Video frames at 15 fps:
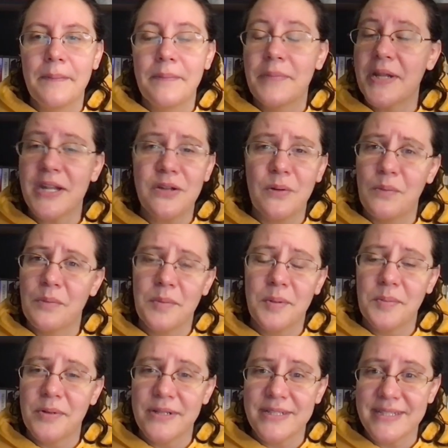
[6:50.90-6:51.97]
but I don't
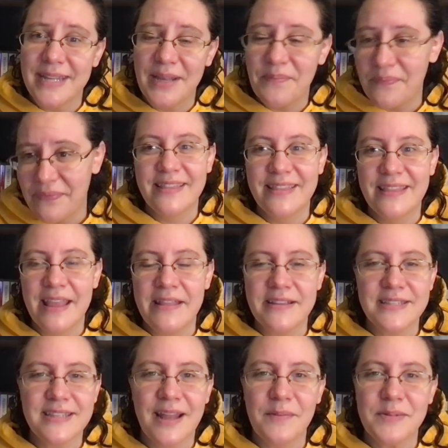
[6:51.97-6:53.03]
remember his name in the
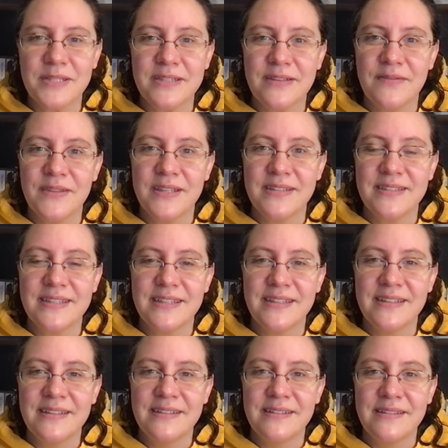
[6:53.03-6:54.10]
synopsis of this
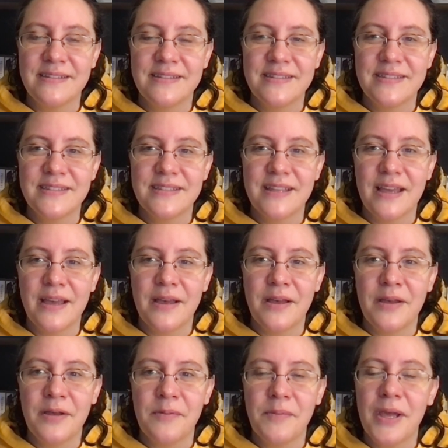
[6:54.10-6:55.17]
is
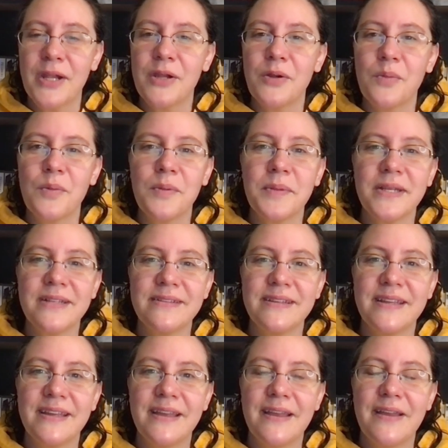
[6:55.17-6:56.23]
a man and a woman
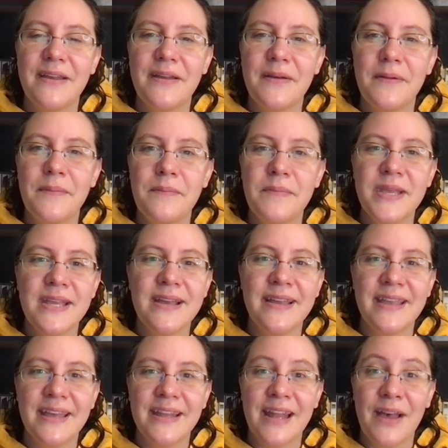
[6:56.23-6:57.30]
meet
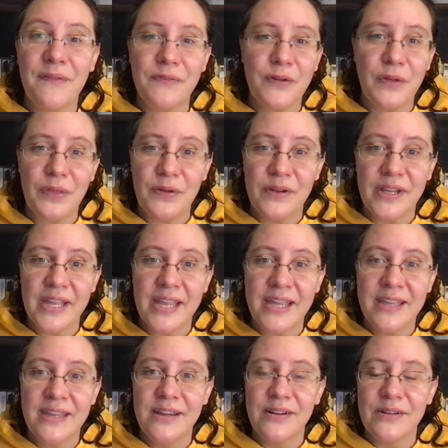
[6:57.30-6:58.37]
again after 38
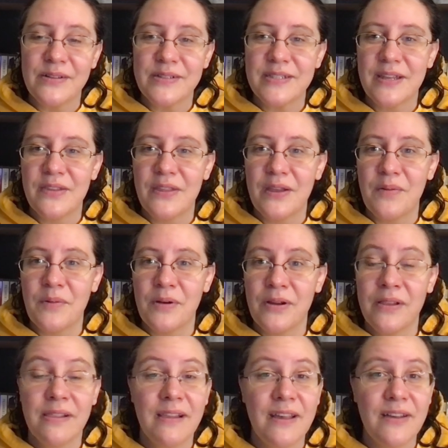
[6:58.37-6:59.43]
years. They were
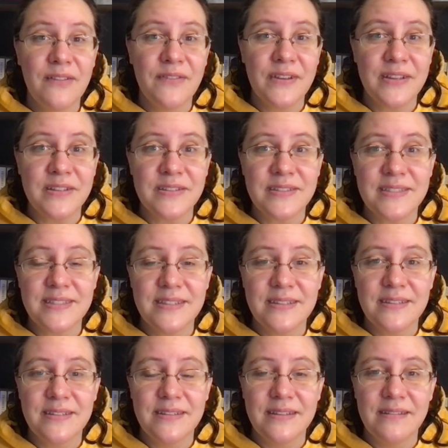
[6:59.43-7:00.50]
in love as
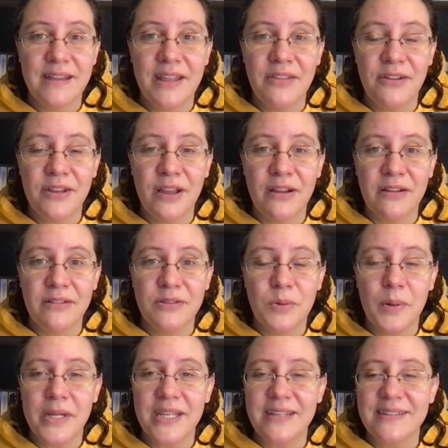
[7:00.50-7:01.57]
in their young
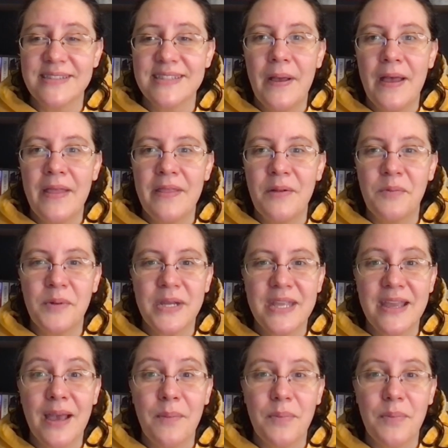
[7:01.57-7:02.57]
20s, and then when he got